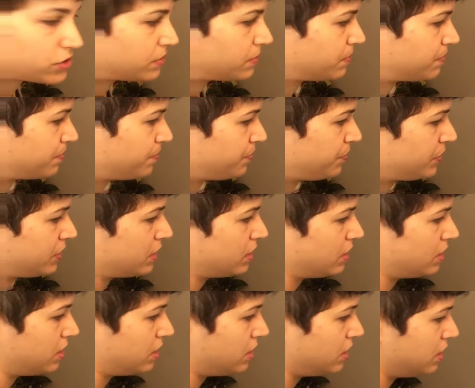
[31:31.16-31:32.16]

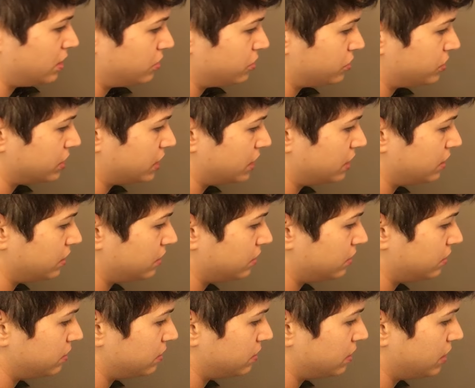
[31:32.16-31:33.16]
And just kind of
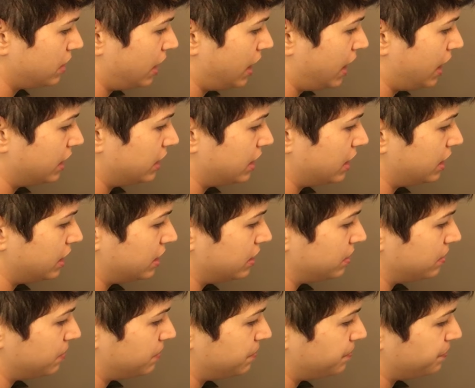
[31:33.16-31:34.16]
add that
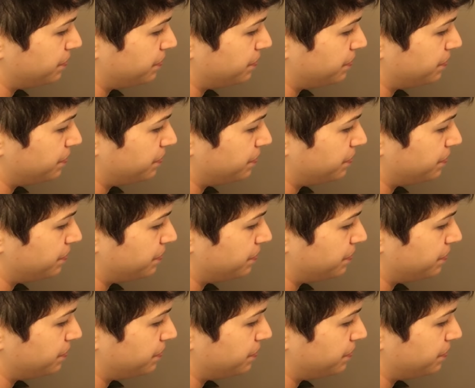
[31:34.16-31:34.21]
in